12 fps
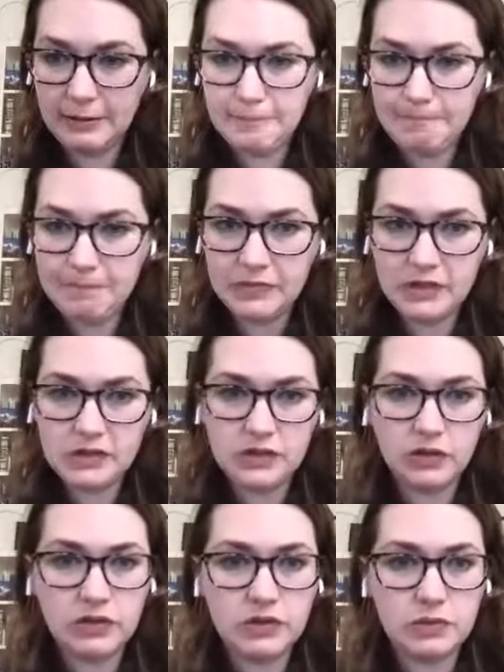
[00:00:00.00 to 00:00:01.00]

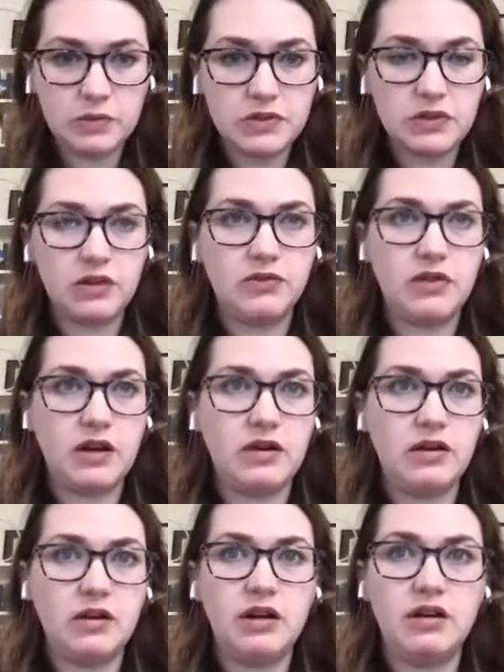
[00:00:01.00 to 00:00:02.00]
So those were
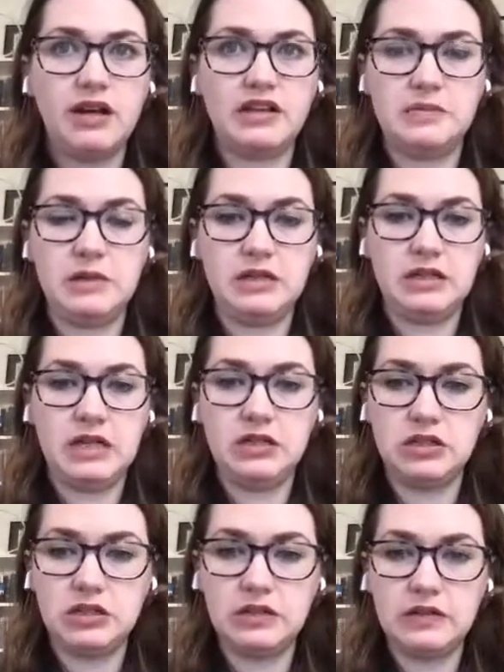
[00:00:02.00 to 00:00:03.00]
sort of our
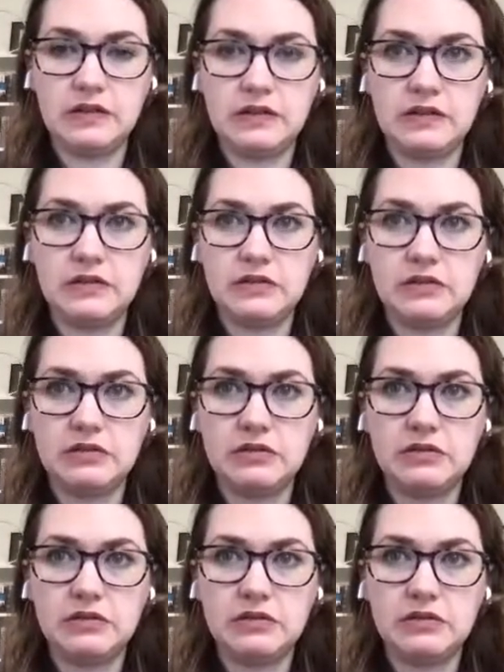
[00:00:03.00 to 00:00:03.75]
expectations.